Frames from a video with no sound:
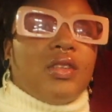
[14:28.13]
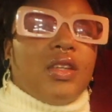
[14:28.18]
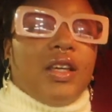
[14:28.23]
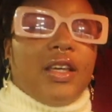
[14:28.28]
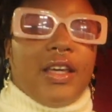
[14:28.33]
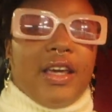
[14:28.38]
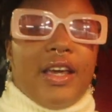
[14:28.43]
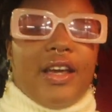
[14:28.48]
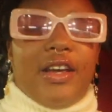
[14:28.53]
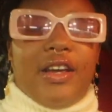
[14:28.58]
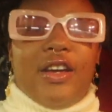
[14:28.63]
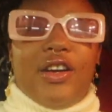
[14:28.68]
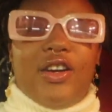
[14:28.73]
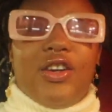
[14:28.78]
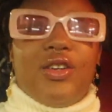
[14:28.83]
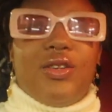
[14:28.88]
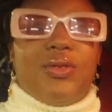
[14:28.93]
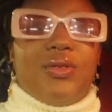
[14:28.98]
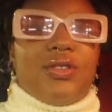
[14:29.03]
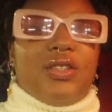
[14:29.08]
He can't hear
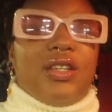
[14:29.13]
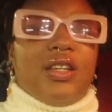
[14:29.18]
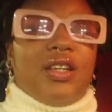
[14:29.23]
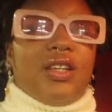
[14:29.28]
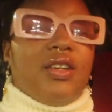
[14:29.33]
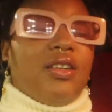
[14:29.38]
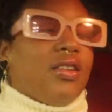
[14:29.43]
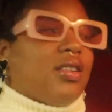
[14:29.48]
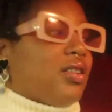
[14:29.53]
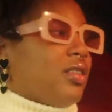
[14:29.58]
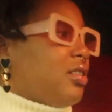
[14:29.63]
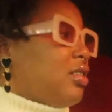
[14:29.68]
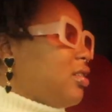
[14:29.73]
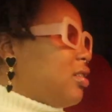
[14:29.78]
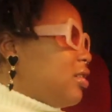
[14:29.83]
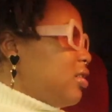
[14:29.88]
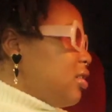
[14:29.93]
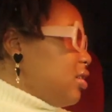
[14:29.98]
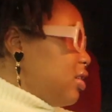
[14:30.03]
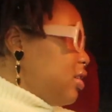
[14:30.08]
you, Z.
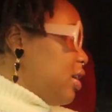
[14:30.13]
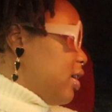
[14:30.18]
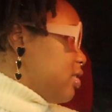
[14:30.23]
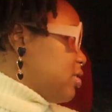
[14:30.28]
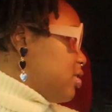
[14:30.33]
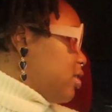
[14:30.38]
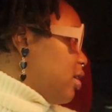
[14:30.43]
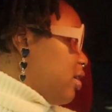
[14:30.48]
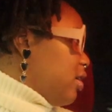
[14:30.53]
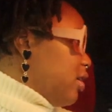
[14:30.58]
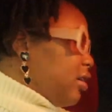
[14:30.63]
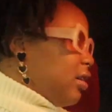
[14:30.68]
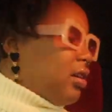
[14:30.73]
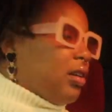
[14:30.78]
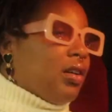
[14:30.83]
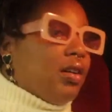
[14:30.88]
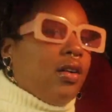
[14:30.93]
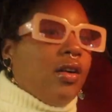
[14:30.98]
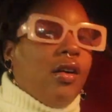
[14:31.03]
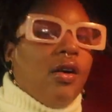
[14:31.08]
Yes,
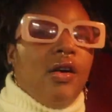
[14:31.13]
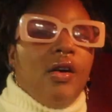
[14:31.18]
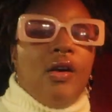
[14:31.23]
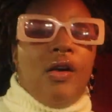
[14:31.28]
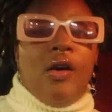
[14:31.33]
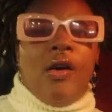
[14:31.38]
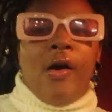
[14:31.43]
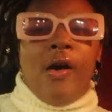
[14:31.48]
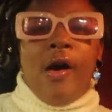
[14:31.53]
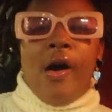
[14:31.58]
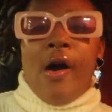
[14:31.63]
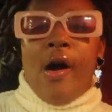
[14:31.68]
Leia.